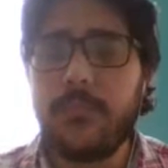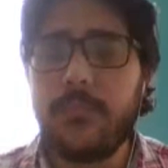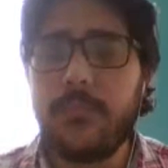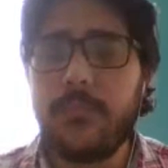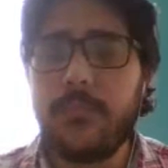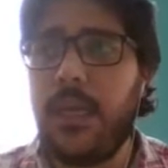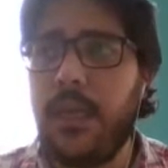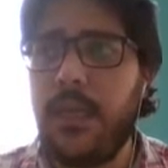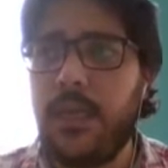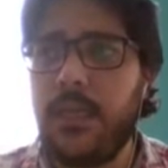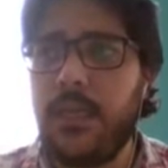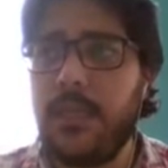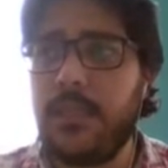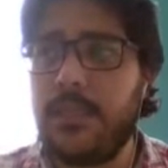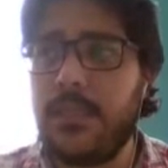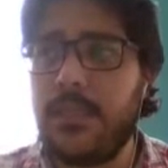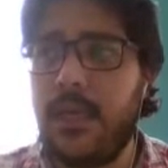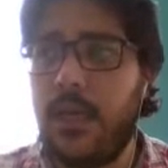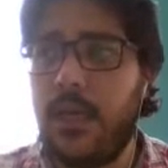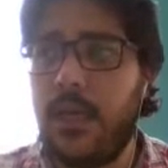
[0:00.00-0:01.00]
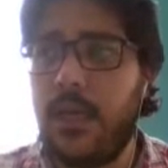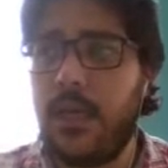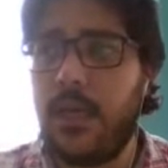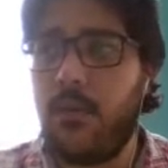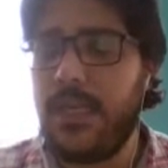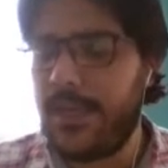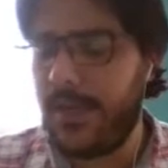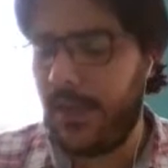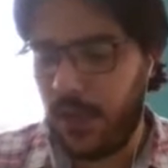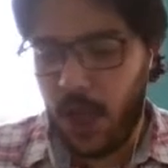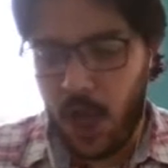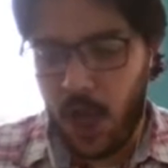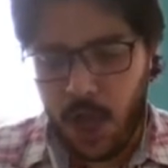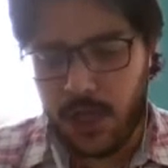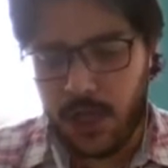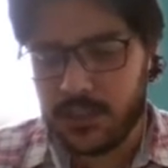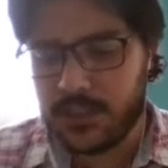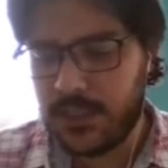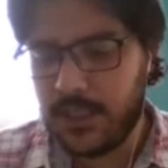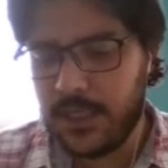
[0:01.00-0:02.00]
and we eat a
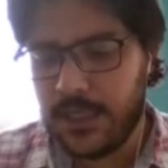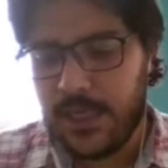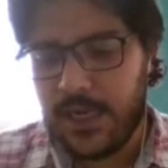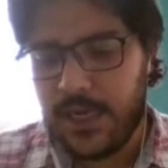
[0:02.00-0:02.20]
lot,